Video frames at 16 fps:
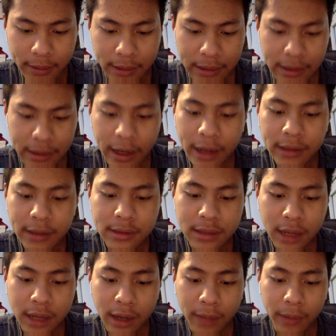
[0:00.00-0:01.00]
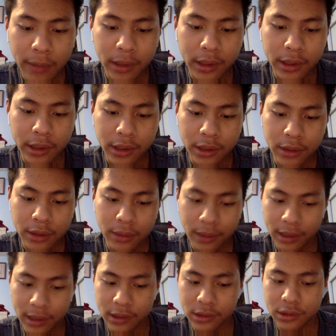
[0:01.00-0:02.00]
Next, I'm going to go
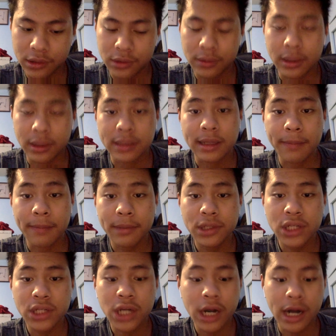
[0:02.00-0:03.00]
into the temperature,